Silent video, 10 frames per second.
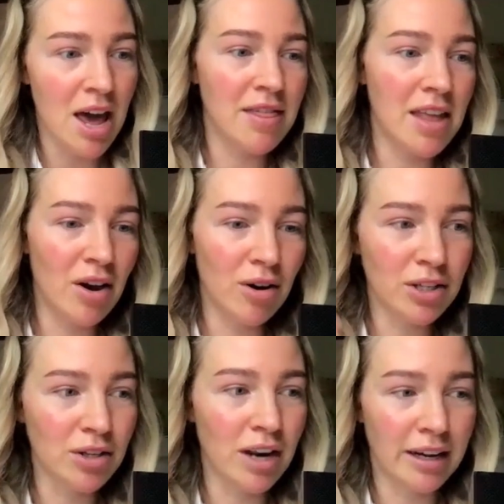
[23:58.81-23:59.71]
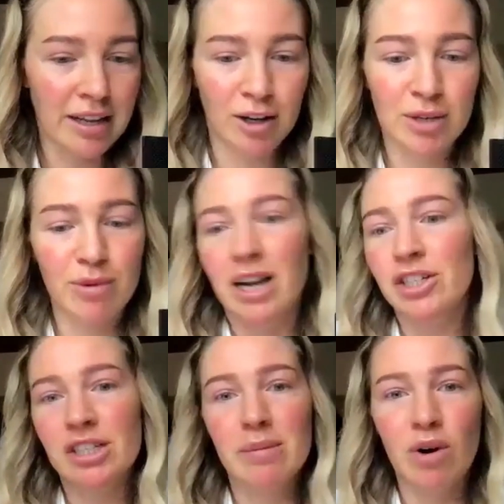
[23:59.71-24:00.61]
and then also like toxic
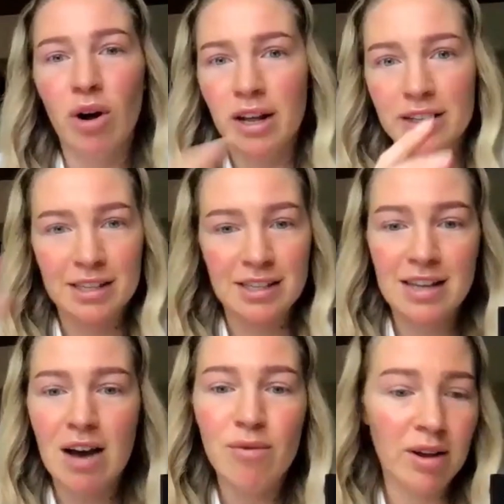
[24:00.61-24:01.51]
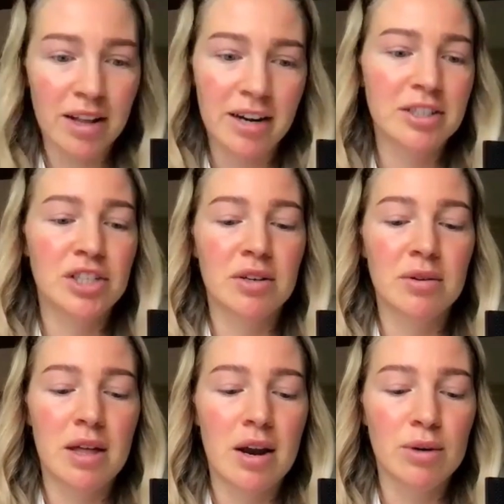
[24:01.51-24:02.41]
relationship and all that, that stuff that I,
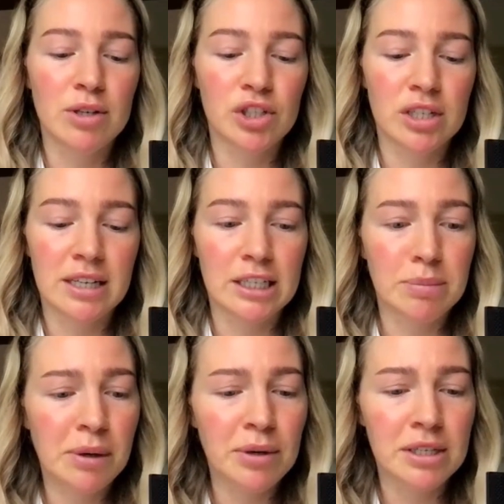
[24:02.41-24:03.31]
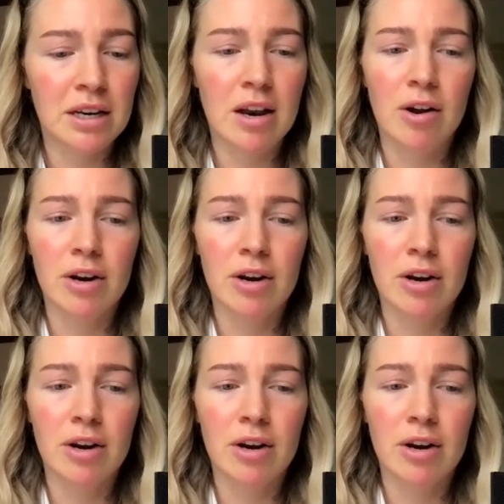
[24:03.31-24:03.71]
that I was just experiencing on